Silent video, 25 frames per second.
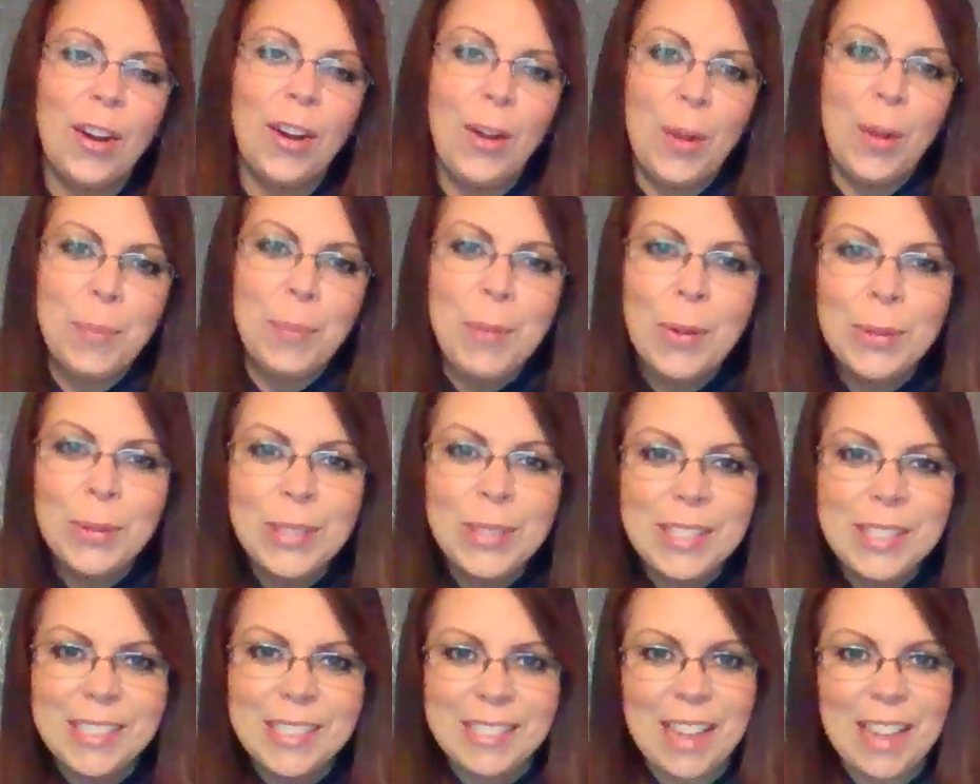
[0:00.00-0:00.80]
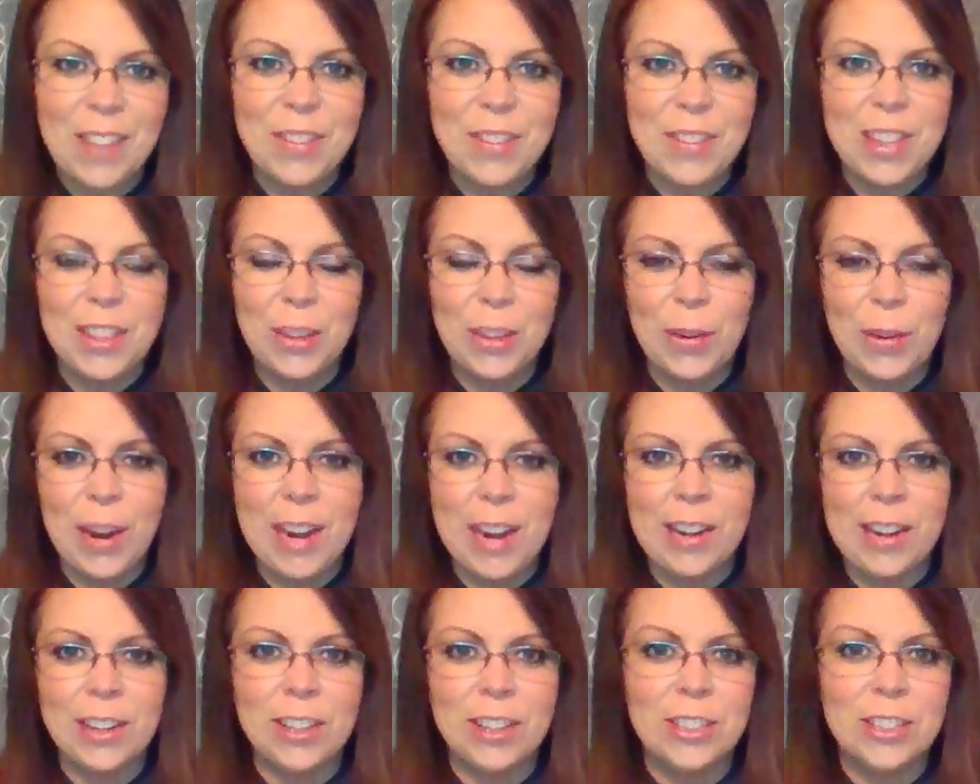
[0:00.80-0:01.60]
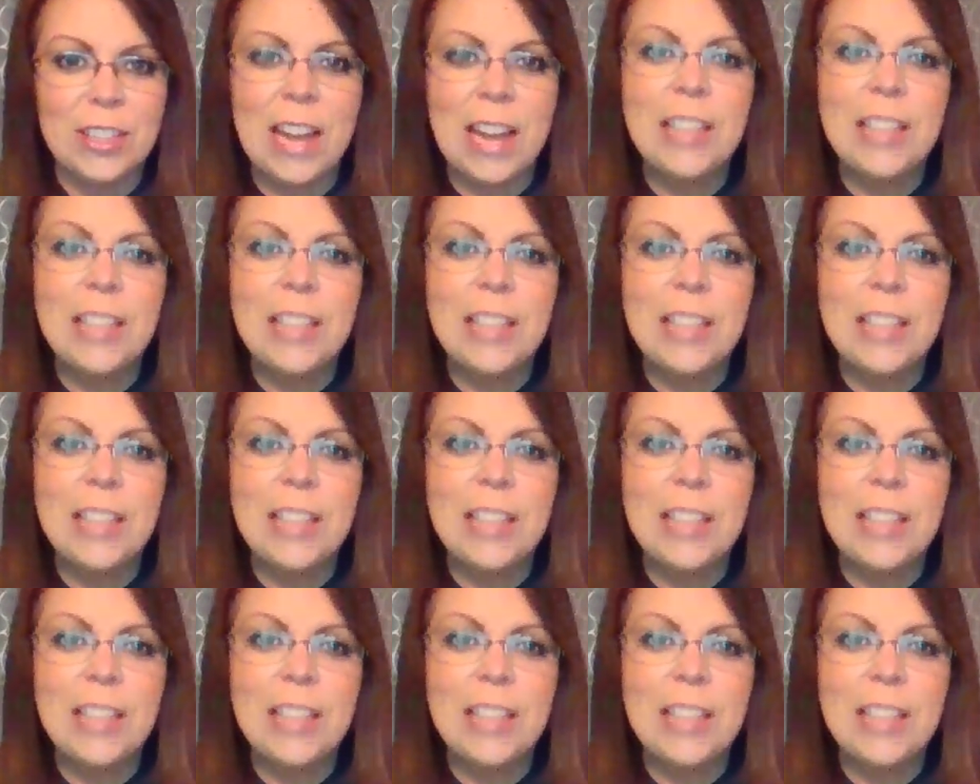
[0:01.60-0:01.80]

almost seventh graders.